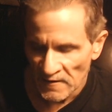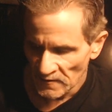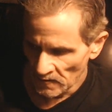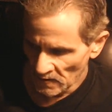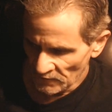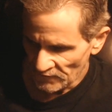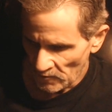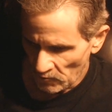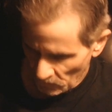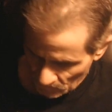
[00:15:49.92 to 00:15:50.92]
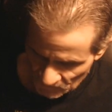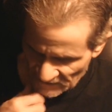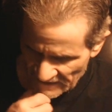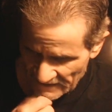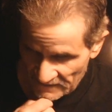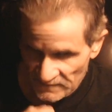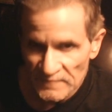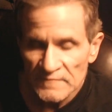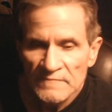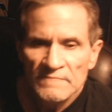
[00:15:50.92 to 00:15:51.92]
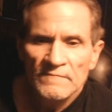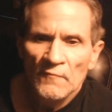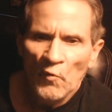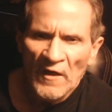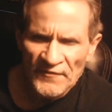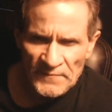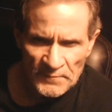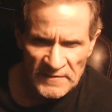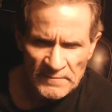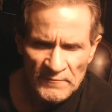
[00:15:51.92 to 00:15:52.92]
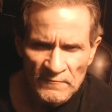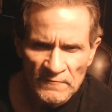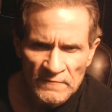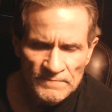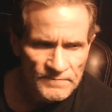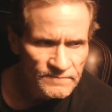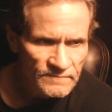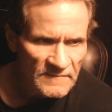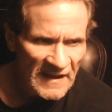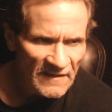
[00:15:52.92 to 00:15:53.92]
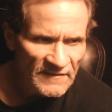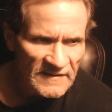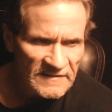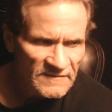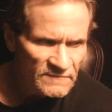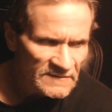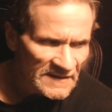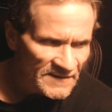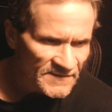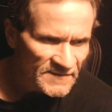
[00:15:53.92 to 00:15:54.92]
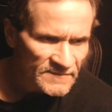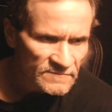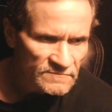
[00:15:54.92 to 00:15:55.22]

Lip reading: So the wealthy people, how they get around it